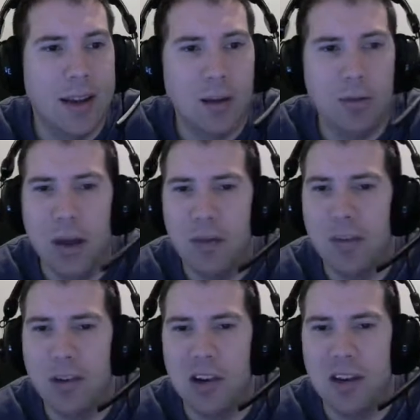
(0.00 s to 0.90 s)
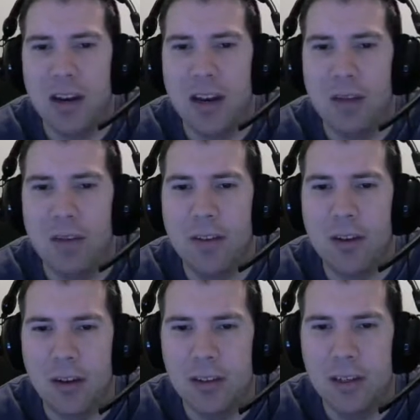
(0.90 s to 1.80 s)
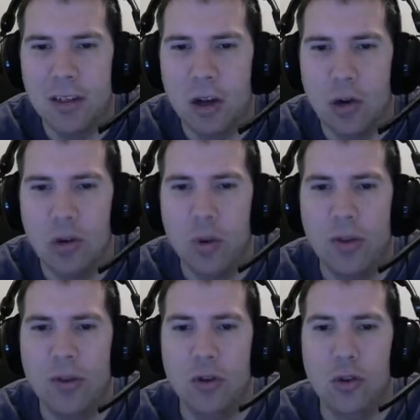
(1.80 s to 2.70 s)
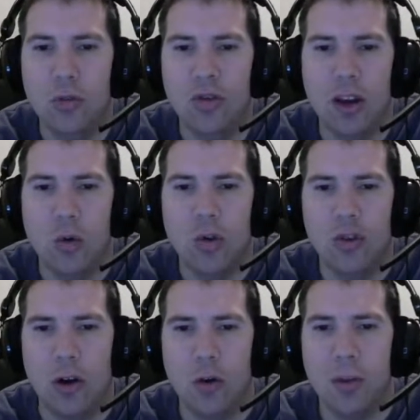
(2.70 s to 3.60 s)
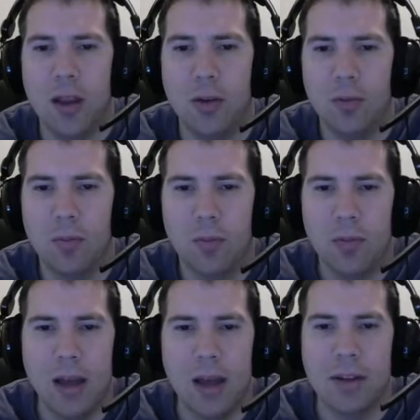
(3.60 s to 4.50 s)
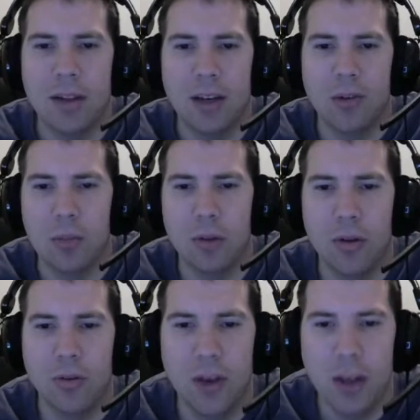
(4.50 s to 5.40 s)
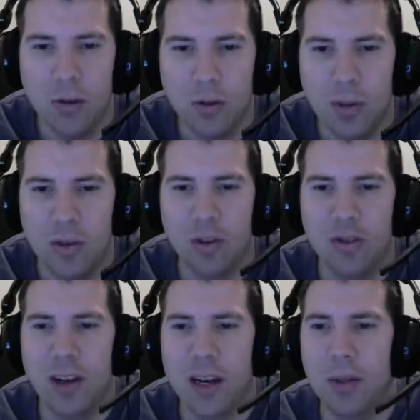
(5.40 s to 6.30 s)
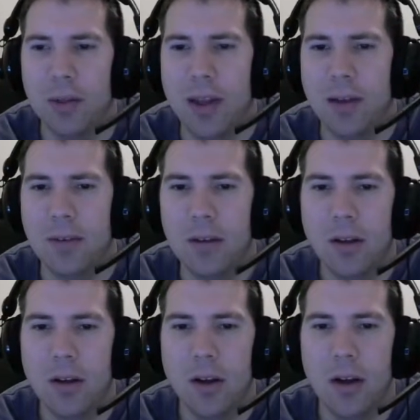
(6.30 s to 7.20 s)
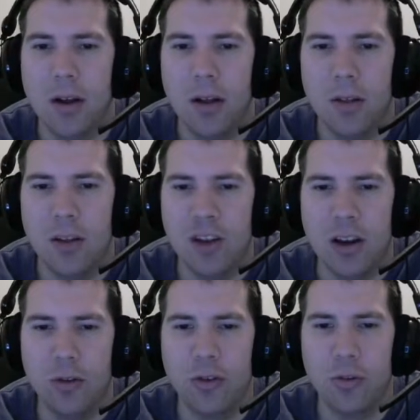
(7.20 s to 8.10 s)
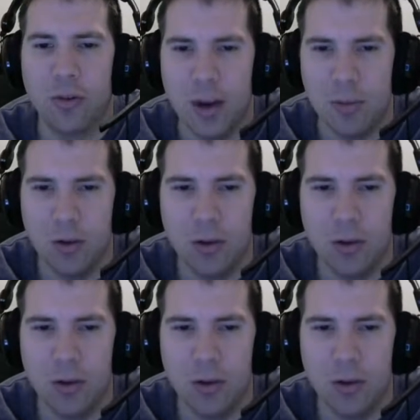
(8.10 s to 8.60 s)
you haven't checked out any of his content, go to his YouTube channel, which I will be having a link right below this video. So make sure to check out that, that channel, subscribe to it.